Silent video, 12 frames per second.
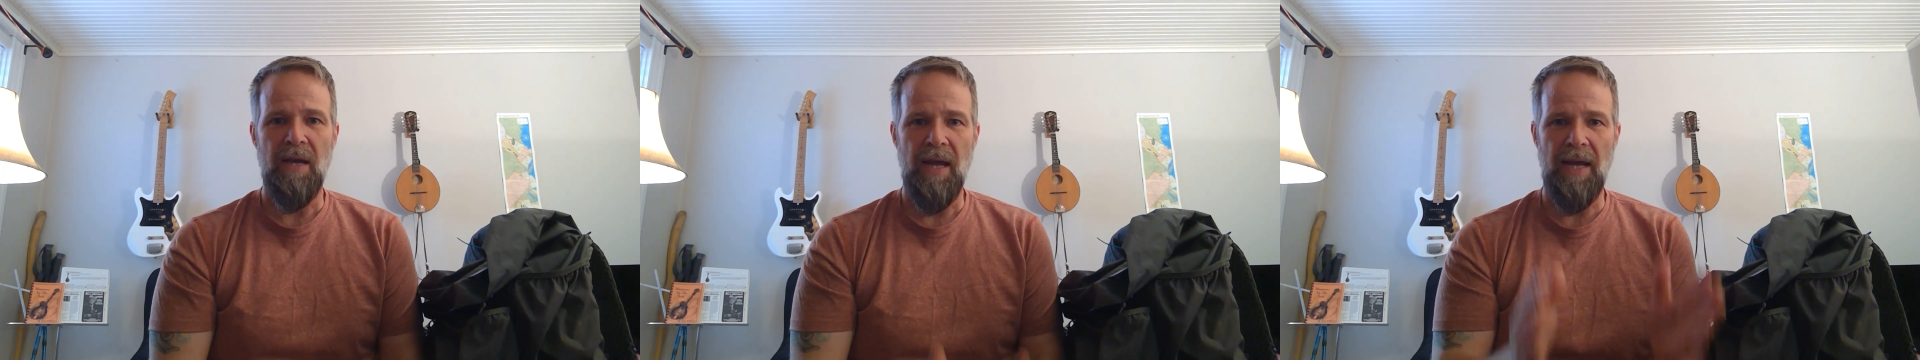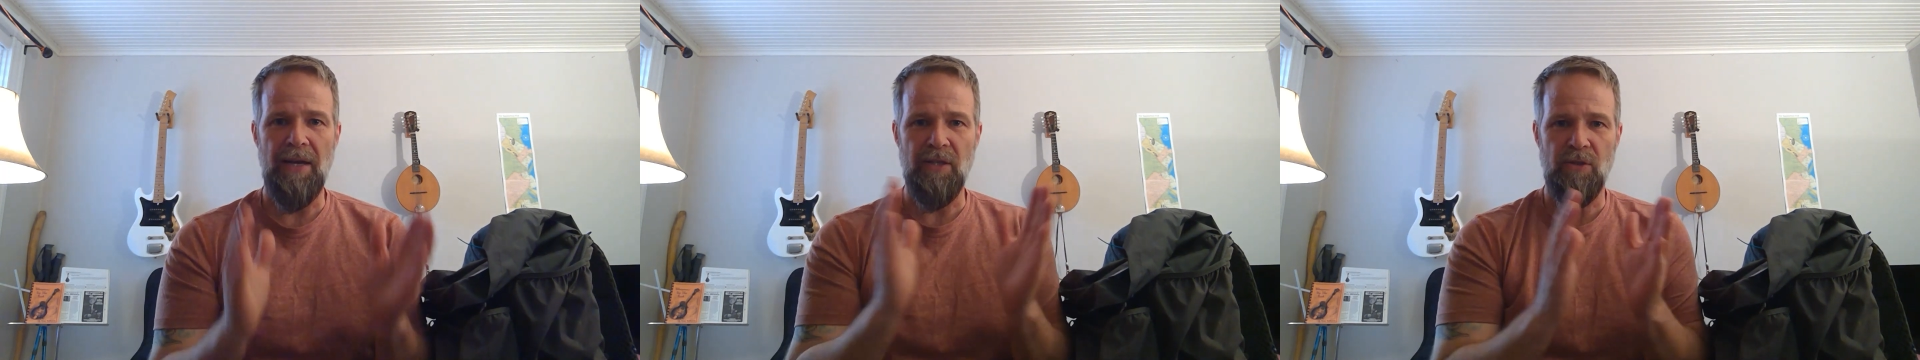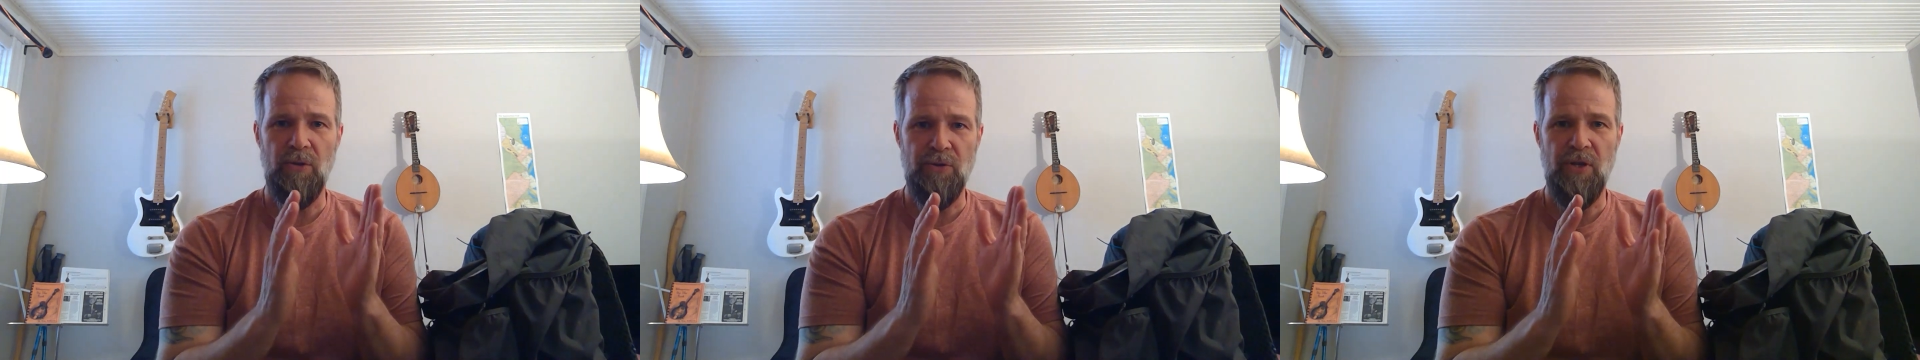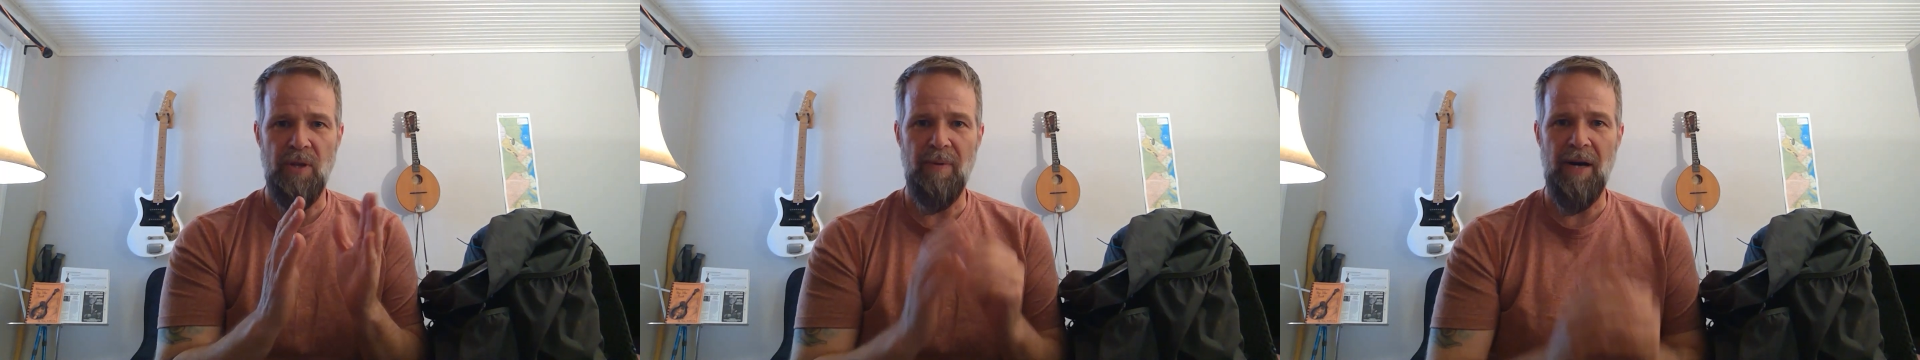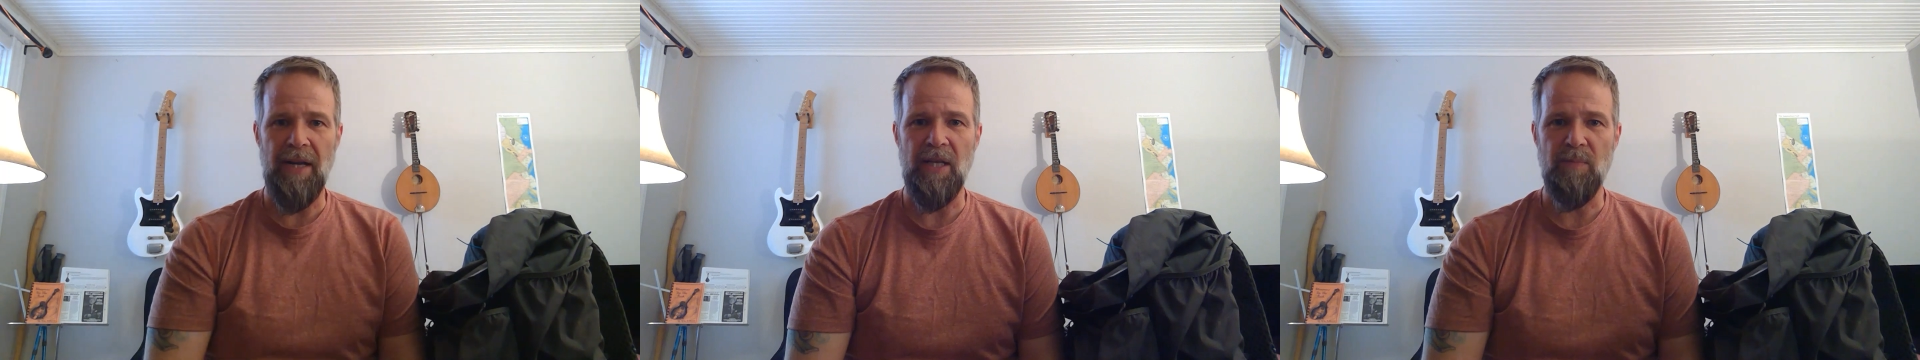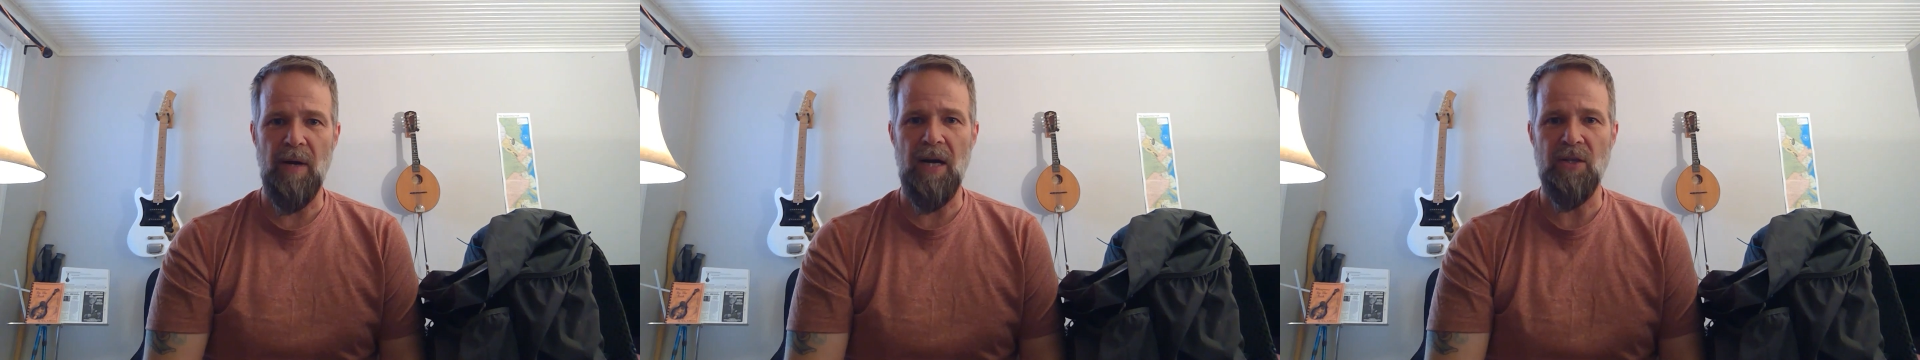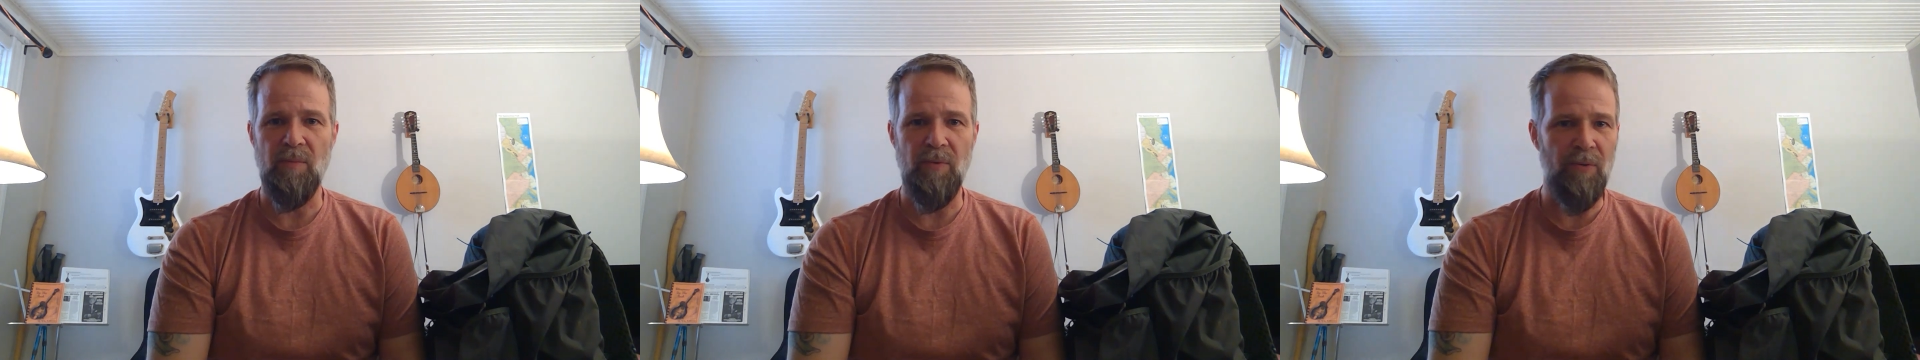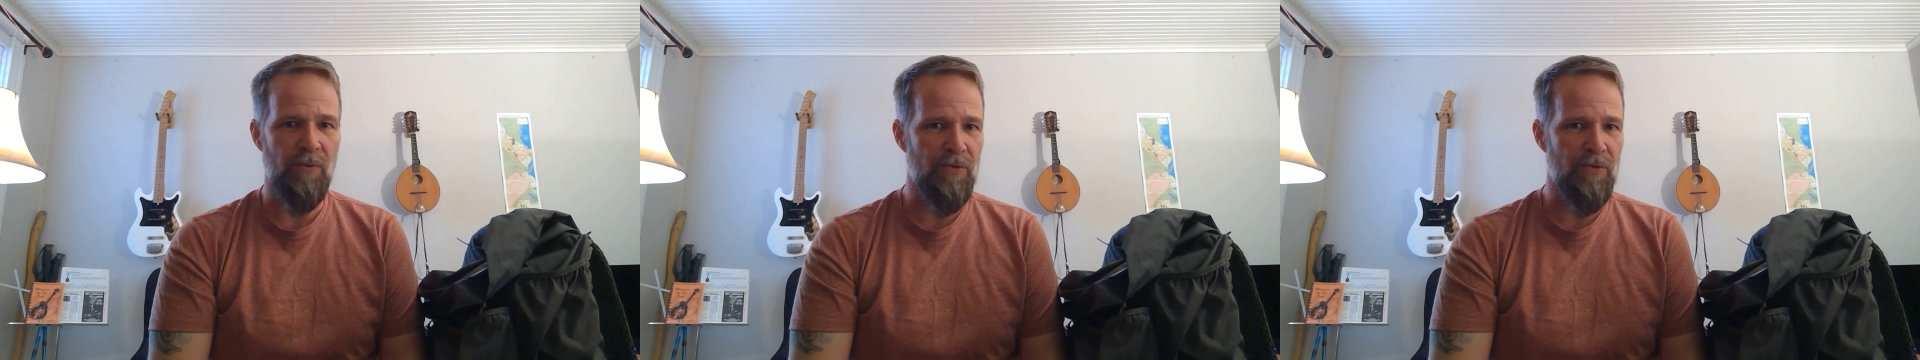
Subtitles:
and as close to the body as possible.